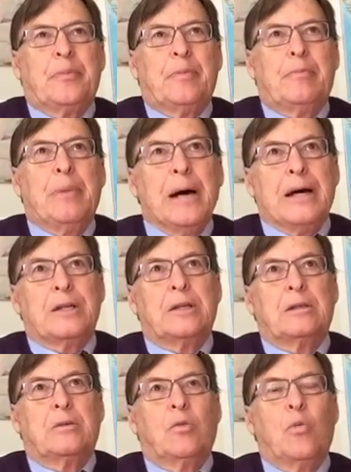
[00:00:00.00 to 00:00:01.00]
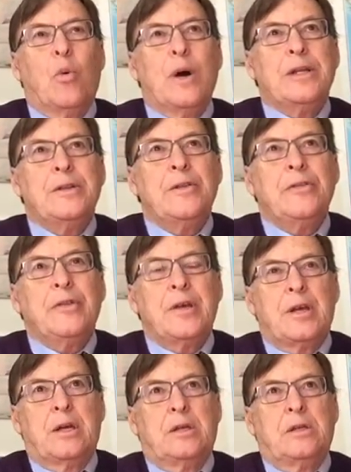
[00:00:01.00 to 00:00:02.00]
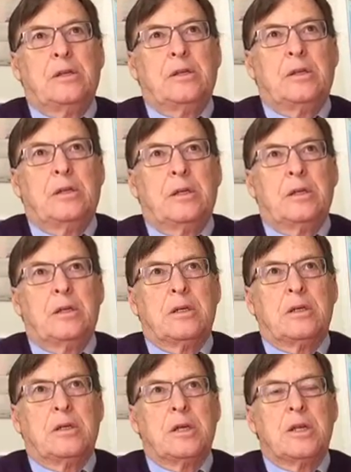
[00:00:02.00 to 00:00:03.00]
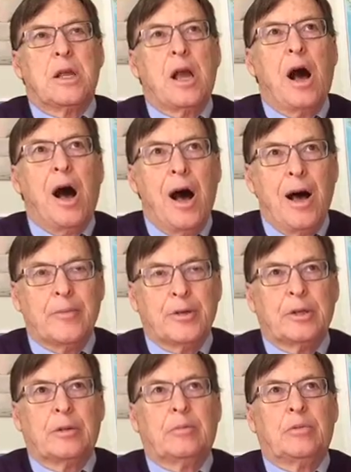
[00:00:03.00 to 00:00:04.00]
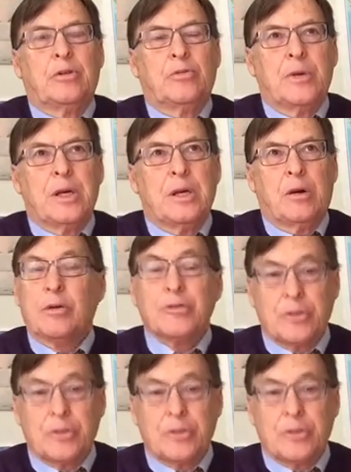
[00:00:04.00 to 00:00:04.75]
But one of the things that is in common between